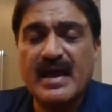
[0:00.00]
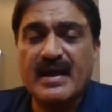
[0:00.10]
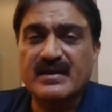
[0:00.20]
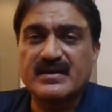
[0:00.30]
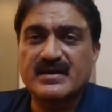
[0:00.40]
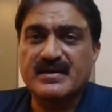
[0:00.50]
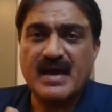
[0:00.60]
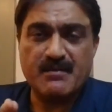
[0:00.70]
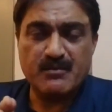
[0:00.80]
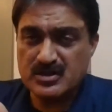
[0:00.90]
And
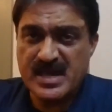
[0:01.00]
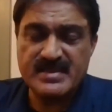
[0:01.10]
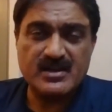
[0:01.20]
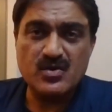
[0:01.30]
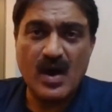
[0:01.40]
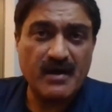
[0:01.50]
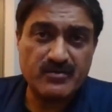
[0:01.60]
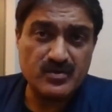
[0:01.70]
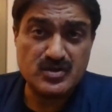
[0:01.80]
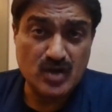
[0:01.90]
I'm not saying that you
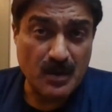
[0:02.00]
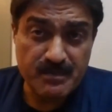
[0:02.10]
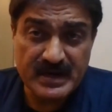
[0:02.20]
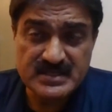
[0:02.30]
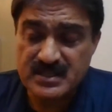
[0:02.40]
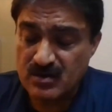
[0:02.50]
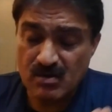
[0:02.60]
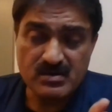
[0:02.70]
have to stop medicine.